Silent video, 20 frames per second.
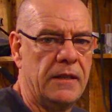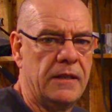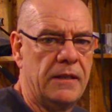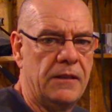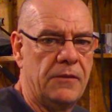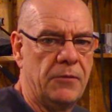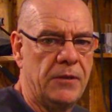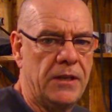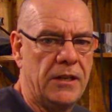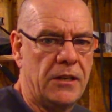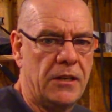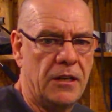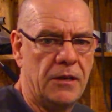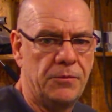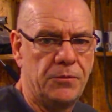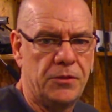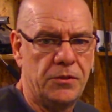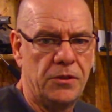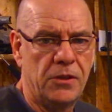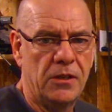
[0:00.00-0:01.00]
when it
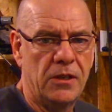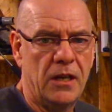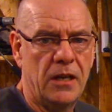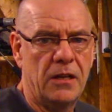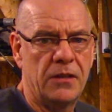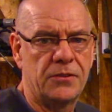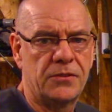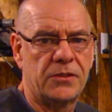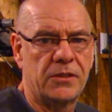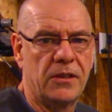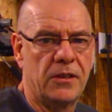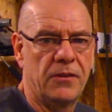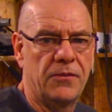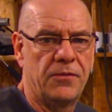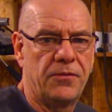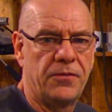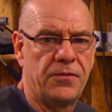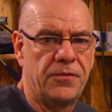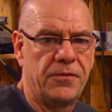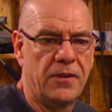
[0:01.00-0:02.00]
comes to the laws
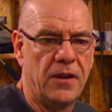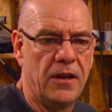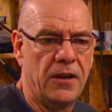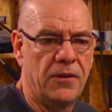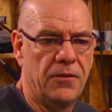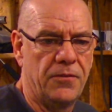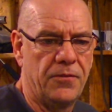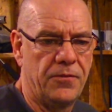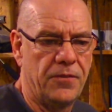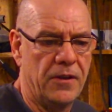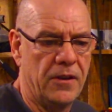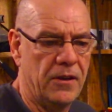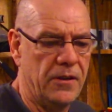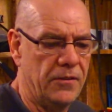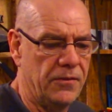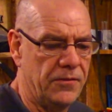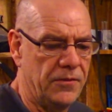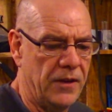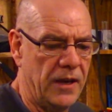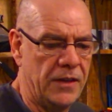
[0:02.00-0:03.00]
of
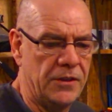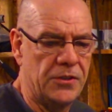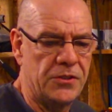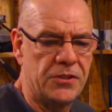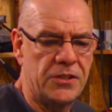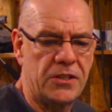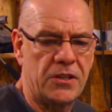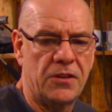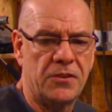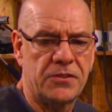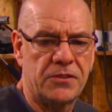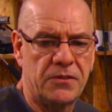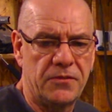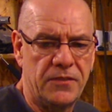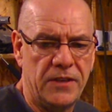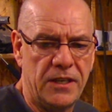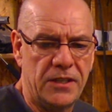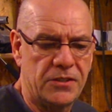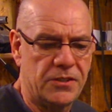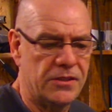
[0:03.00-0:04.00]
energy
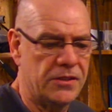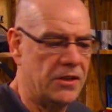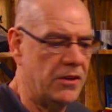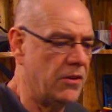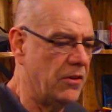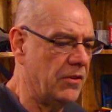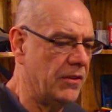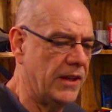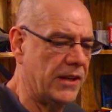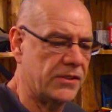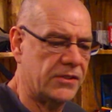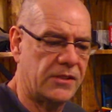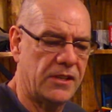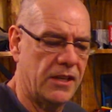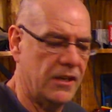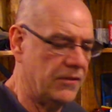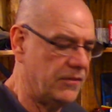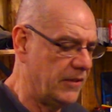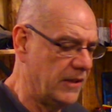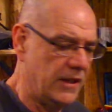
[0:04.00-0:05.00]
conservation and all that
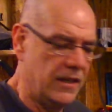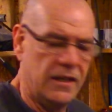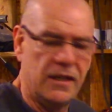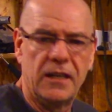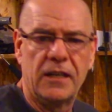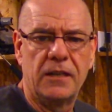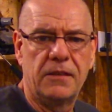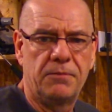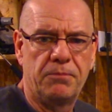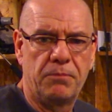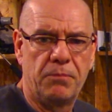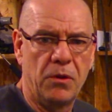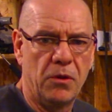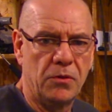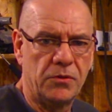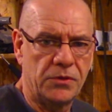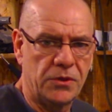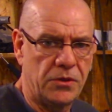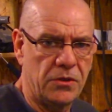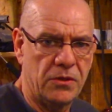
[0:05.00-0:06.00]
stuff, it
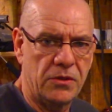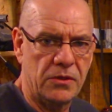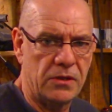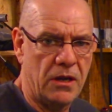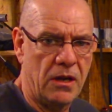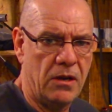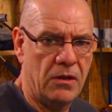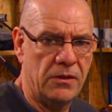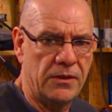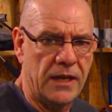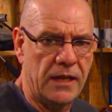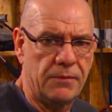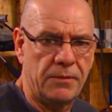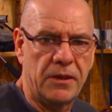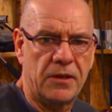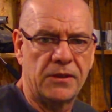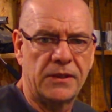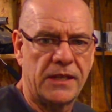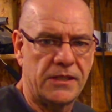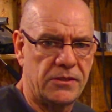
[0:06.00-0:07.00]
blows the door to all that,
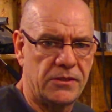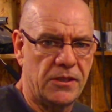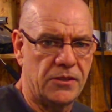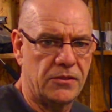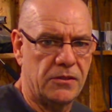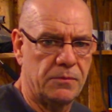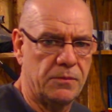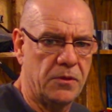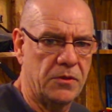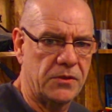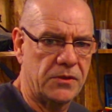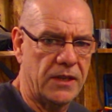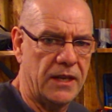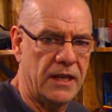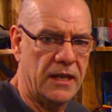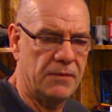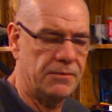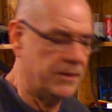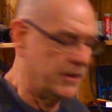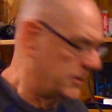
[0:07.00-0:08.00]
because that's not supposed to
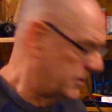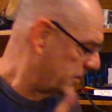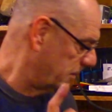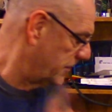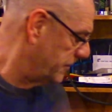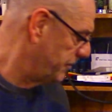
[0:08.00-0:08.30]
happen. So